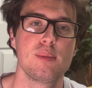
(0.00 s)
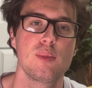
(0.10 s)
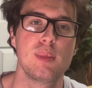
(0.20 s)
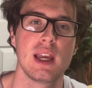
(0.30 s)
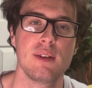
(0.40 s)

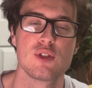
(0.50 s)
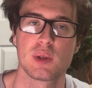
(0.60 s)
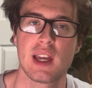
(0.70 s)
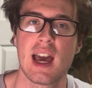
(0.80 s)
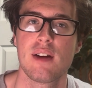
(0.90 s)
behaviors we
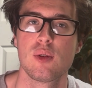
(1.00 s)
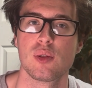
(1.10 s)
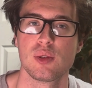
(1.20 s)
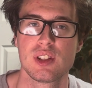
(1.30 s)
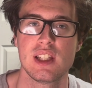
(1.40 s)
have or the
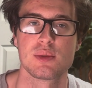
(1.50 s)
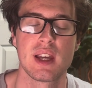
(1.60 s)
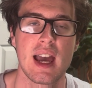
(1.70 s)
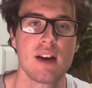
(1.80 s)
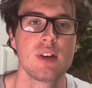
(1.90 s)
routines we
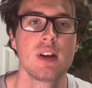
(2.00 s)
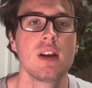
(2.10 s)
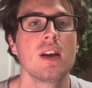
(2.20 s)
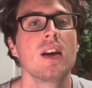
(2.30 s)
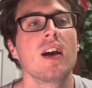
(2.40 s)
have,
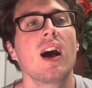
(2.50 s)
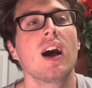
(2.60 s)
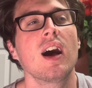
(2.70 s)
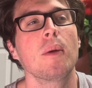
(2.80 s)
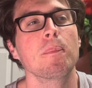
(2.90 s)

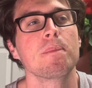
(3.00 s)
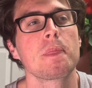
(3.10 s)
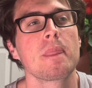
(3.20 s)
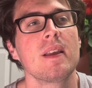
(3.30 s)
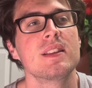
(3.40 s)

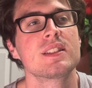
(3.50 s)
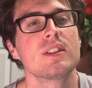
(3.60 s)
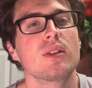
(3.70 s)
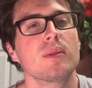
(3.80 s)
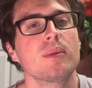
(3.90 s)
it's
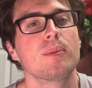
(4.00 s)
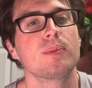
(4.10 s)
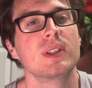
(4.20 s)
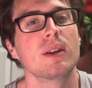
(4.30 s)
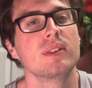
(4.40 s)
still
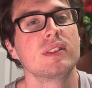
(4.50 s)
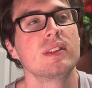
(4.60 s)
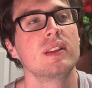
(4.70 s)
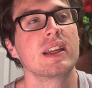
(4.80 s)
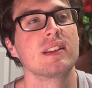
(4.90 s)

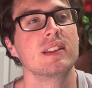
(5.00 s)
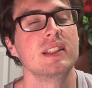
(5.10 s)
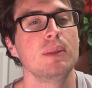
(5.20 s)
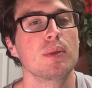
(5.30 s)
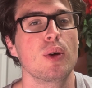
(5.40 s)
the
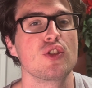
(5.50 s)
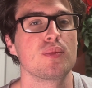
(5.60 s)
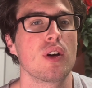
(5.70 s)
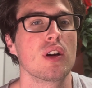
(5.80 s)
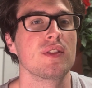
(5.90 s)
deep emotional
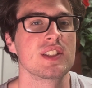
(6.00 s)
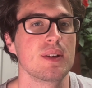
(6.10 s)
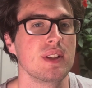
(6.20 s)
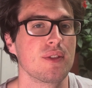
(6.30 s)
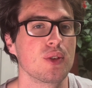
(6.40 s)
part of us that
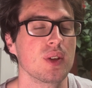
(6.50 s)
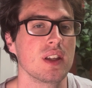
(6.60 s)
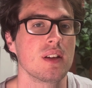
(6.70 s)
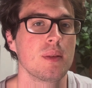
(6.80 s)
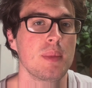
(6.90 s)
we never really
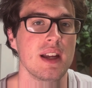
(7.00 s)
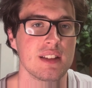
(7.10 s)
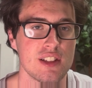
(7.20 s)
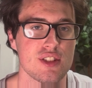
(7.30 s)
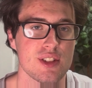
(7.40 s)
pay
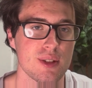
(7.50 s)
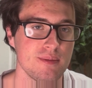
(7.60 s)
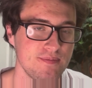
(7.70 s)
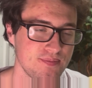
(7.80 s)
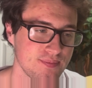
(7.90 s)
attention to.
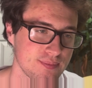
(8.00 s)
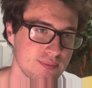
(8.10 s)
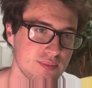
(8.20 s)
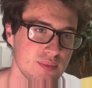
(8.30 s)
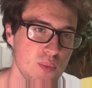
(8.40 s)

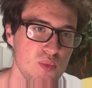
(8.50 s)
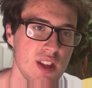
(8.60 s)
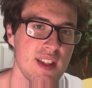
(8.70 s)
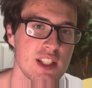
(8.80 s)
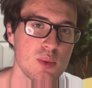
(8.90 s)
And
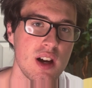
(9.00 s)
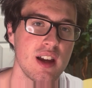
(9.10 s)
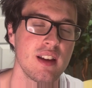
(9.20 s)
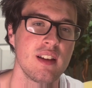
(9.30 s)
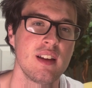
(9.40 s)
that's why,
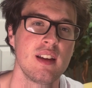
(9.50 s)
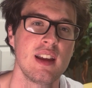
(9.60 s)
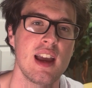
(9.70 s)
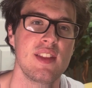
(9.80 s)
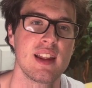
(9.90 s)

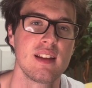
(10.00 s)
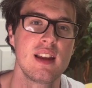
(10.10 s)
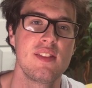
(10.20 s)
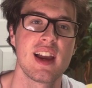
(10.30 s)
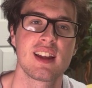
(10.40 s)
and that
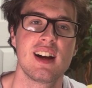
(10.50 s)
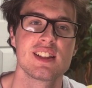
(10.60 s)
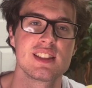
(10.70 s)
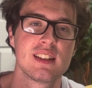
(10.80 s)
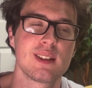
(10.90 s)
can
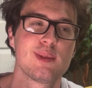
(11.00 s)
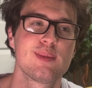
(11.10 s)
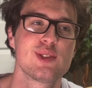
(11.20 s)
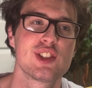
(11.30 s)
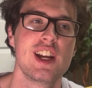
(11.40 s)
honestly
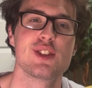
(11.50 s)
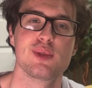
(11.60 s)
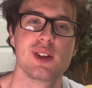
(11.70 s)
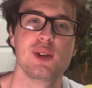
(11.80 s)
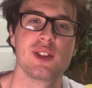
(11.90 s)
change the way
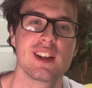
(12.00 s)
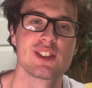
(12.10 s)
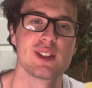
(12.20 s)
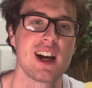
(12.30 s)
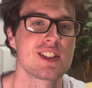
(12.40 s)
that we think.
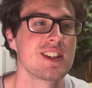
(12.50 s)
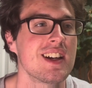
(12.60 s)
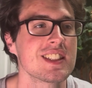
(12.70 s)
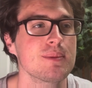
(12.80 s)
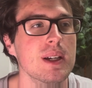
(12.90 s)
So
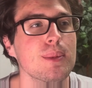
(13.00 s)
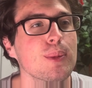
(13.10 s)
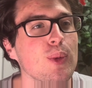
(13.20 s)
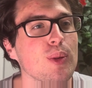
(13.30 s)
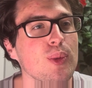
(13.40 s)
honestly, it might be
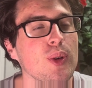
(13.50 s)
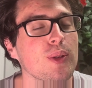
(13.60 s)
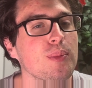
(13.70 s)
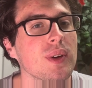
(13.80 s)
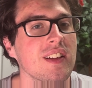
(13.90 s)
more important,
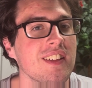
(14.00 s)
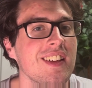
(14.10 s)
but